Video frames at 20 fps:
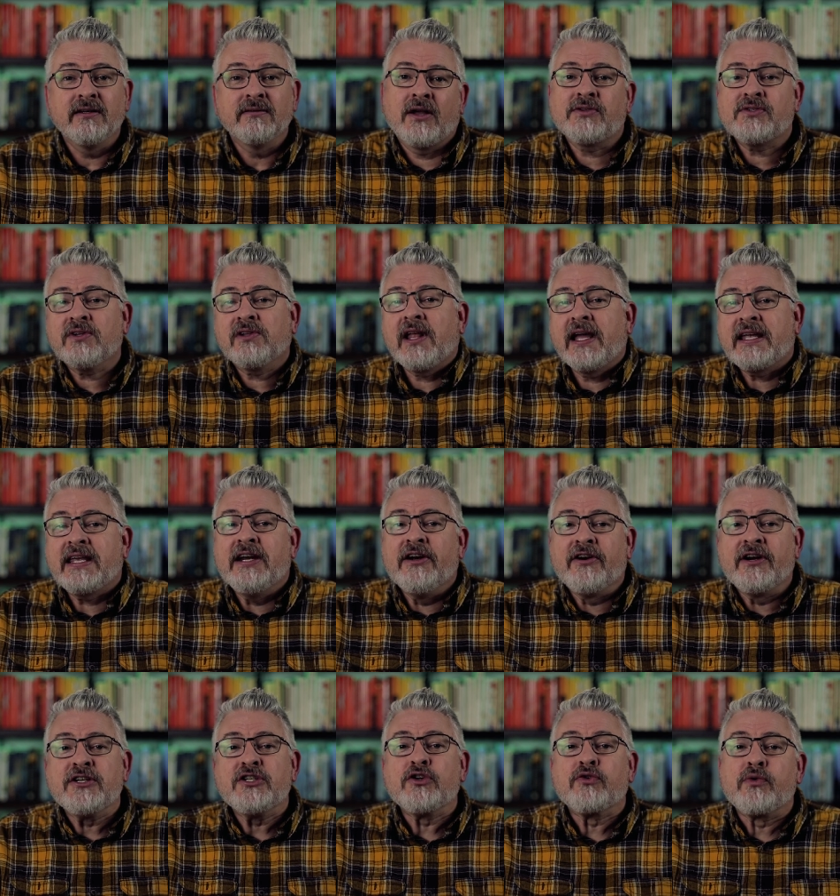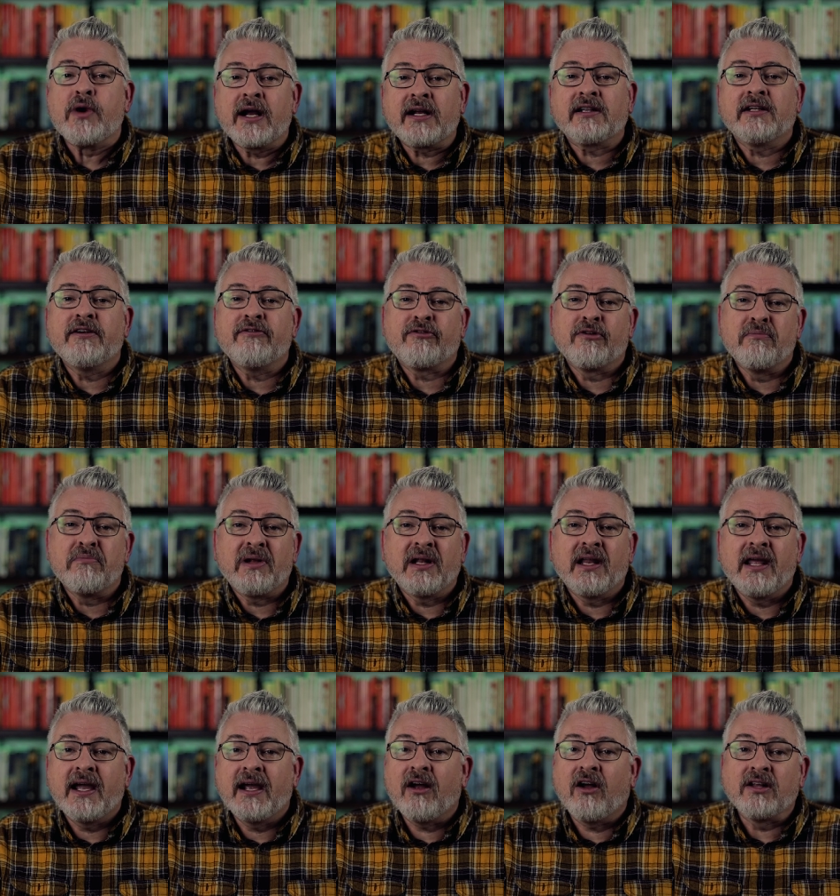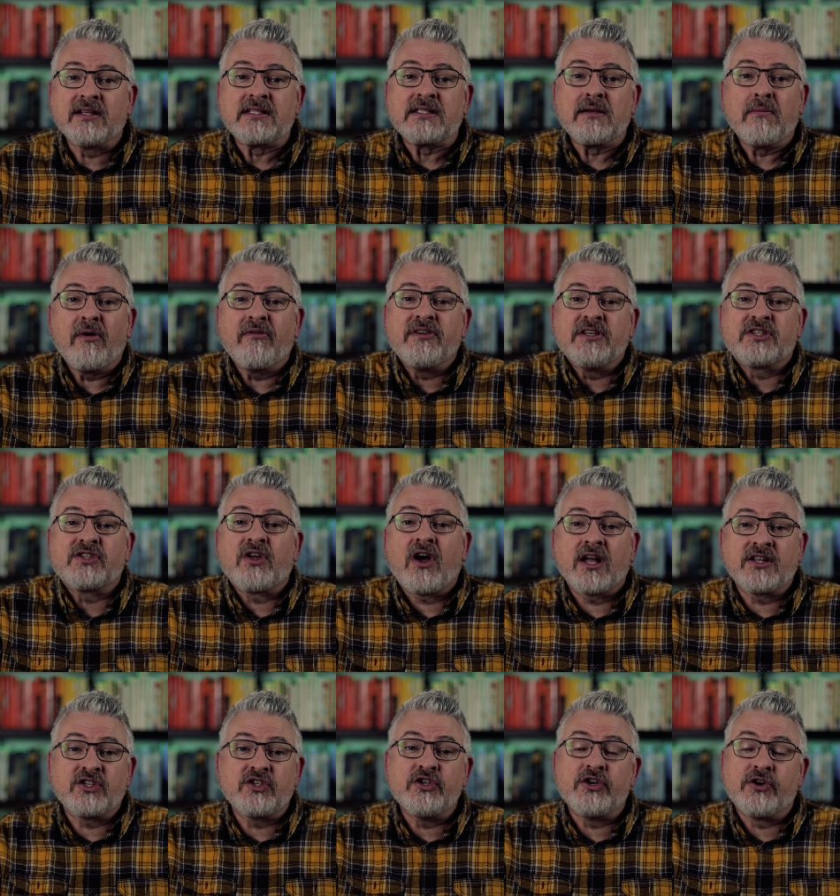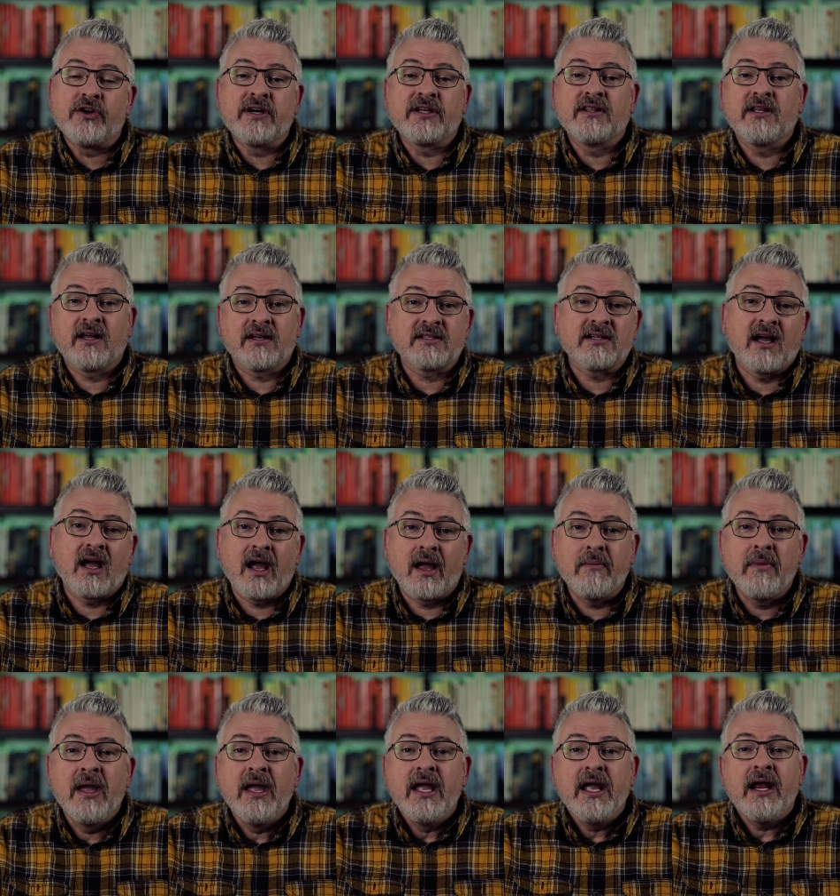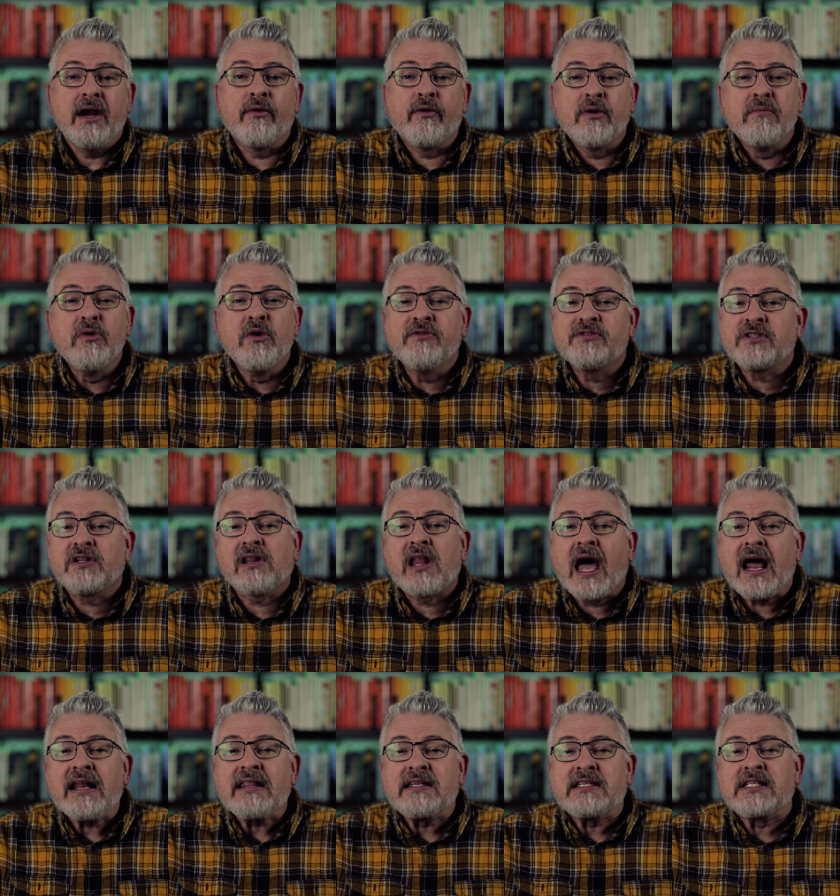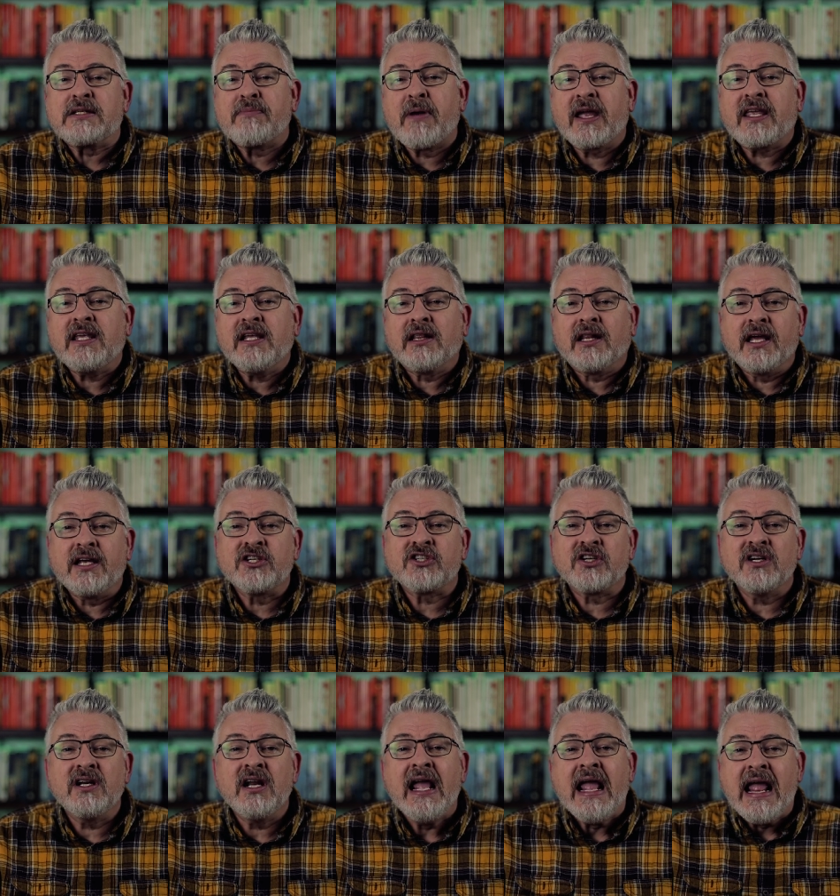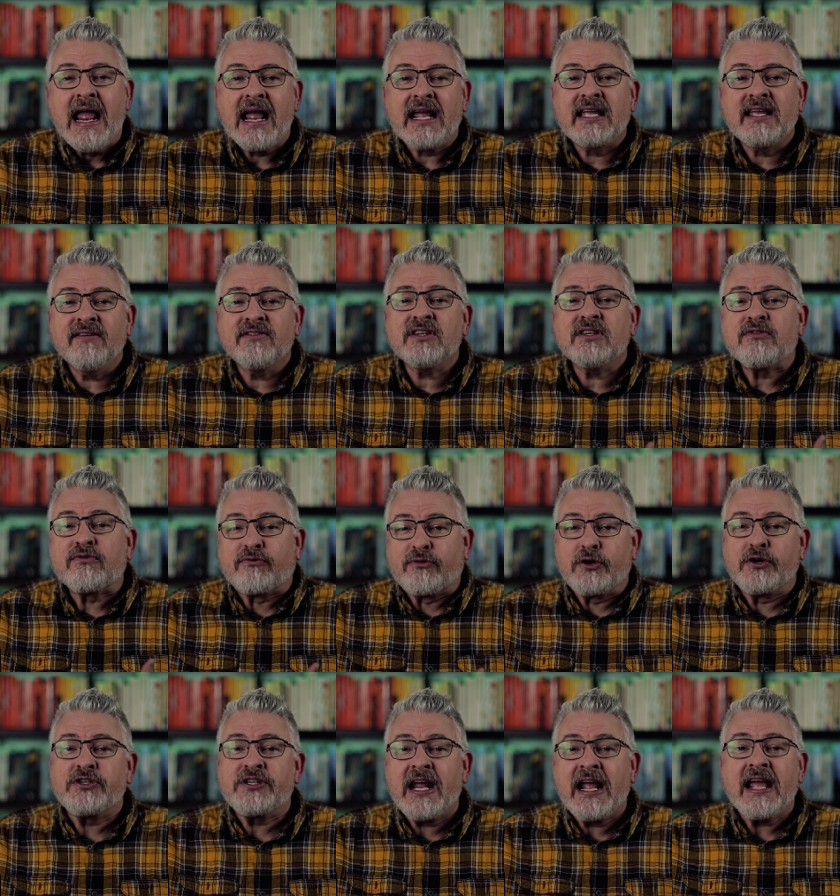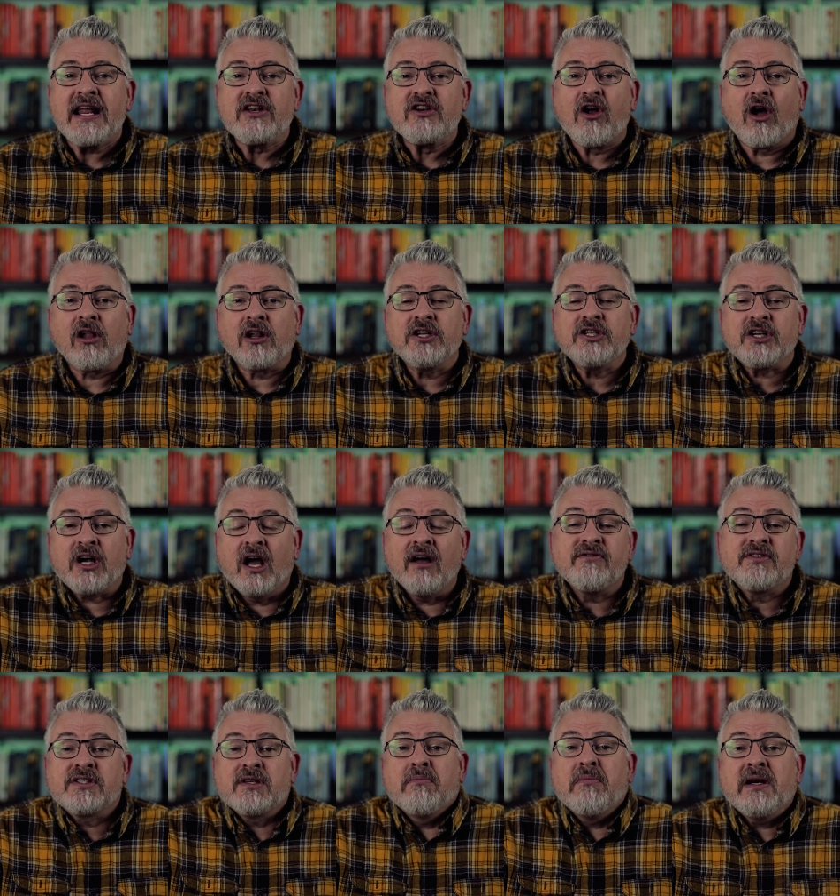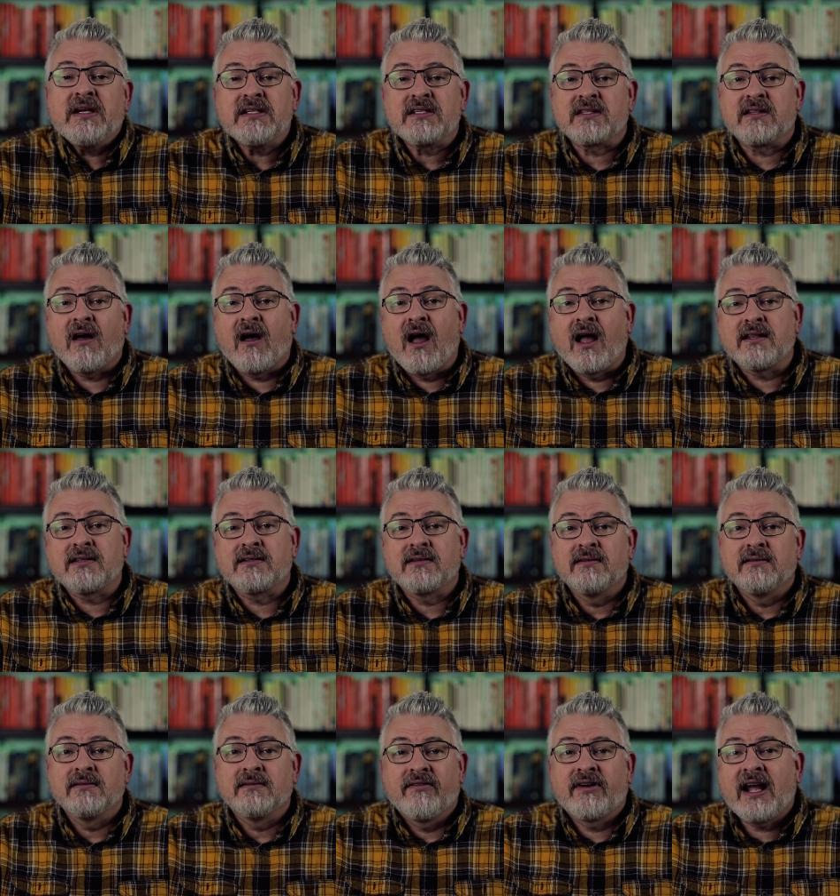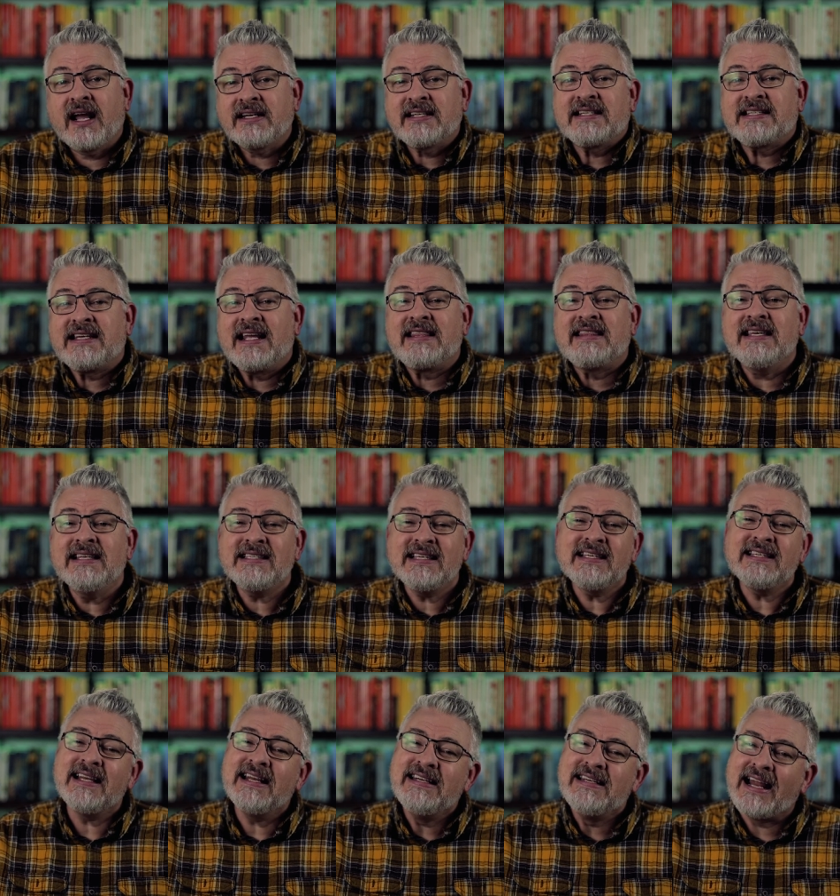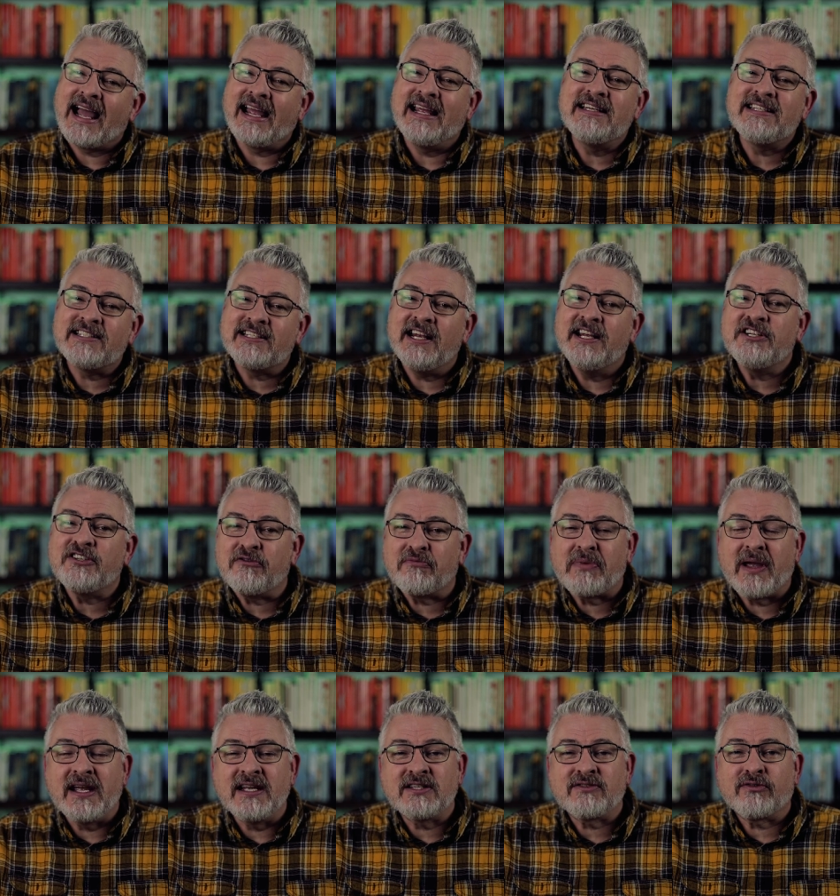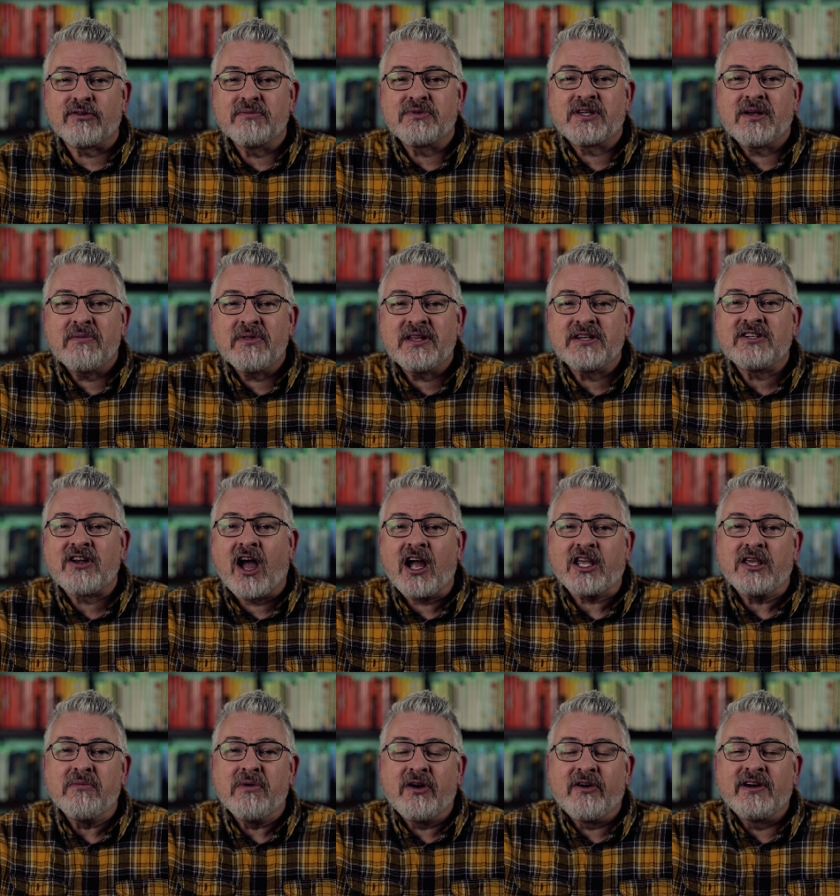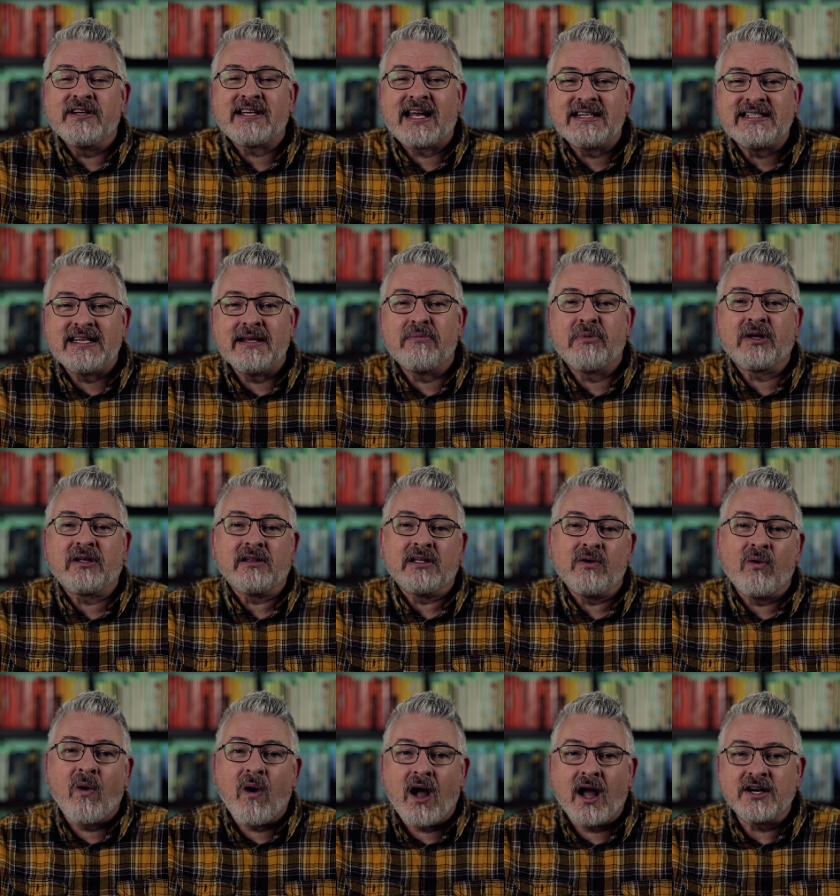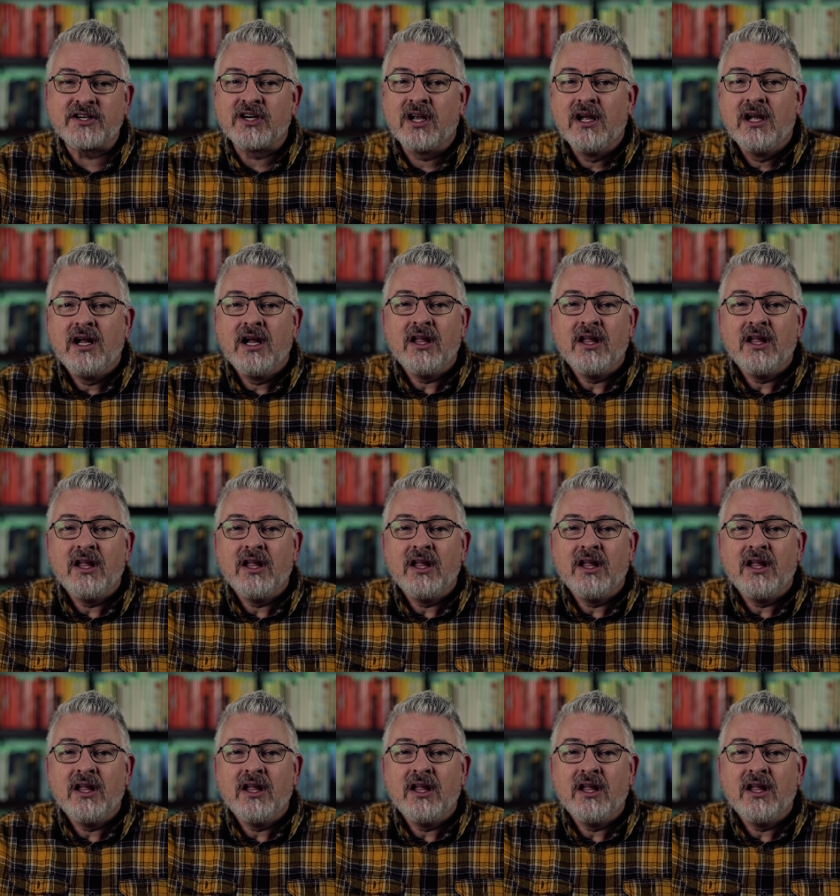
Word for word: I also like hearing directly from Pele on some of his thoughts during that time. It removes a lot of the speculation and gives us firsthand knowledge of somebody's thoughts. And I got to say, this is a nice change of pace from some of the documentaries I typically watch.